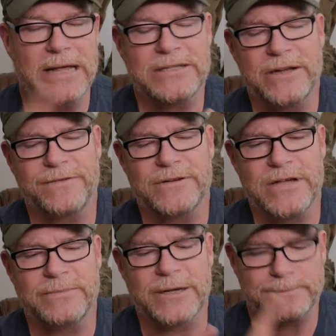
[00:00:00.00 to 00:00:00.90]
that's a different
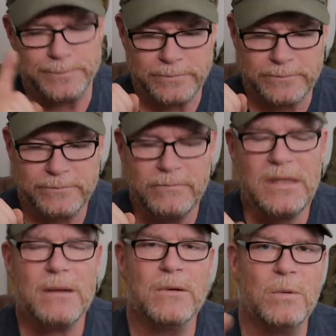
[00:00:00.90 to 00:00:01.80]
subject.
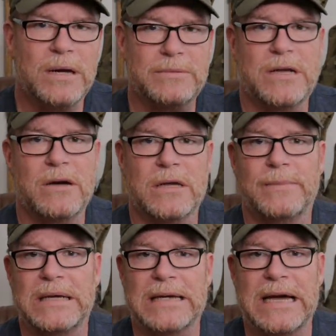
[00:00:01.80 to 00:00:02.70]
But what I'm talking
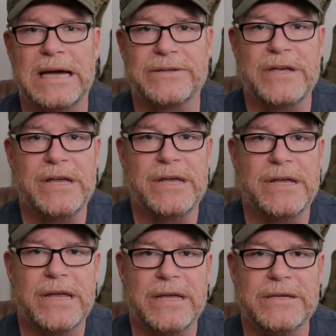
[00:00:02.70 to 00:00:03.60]
about, guys,
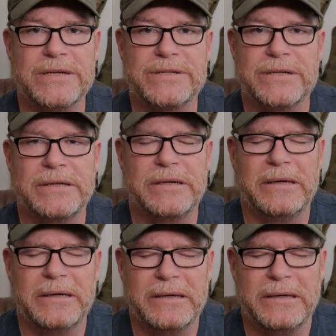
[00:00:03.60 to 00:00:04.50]
is
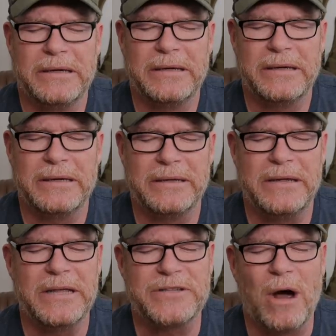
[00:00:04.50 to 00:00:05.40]

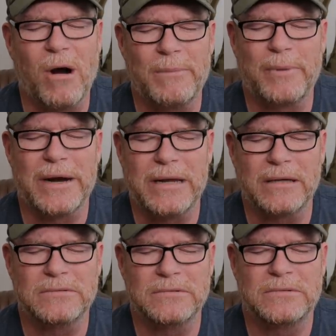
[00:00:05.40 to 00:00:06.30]
it's
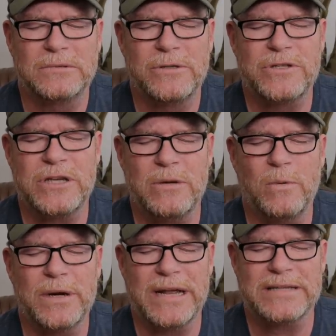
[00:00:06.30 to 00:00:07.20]
heartbreaking to see
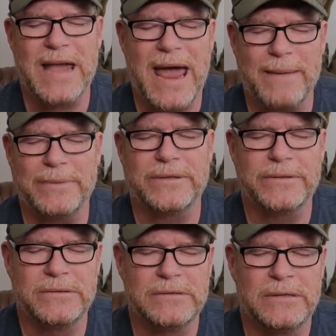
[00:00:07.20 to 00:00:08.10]
what has
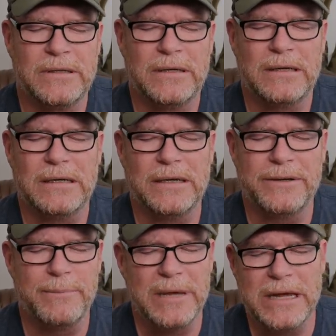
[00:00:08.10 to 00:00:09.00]
happened uh,
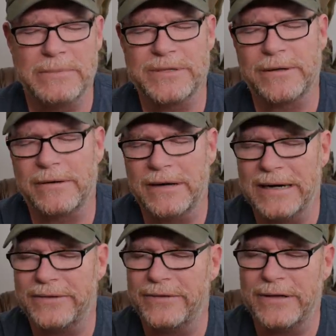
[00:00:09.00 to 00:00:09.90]
the memes that are
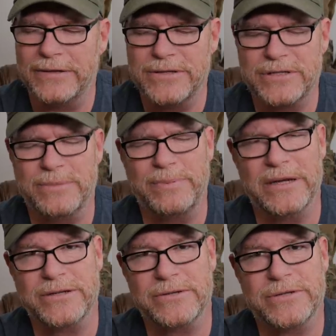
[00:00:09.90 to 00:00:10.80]
out there, just the
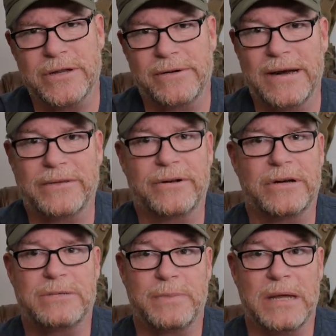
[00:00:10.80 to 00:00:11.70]
pictures that are out
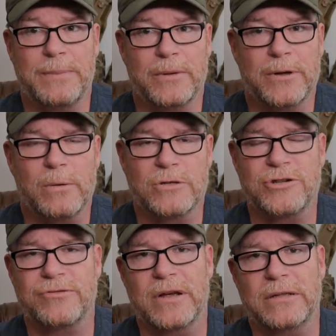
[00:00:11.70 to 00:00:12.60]
there, these people that, who are
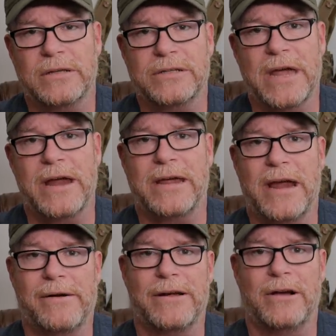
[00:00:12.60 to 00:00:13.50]
struggling to
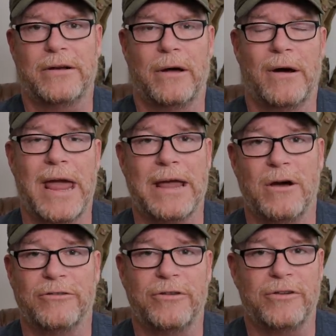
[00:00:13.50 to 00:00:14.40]
carry on or hang
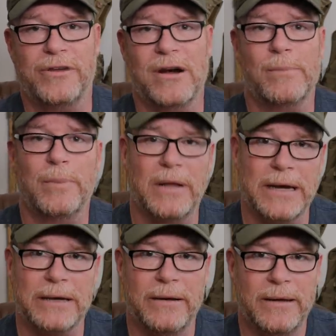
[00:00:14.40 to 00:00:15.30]
on to this airplane.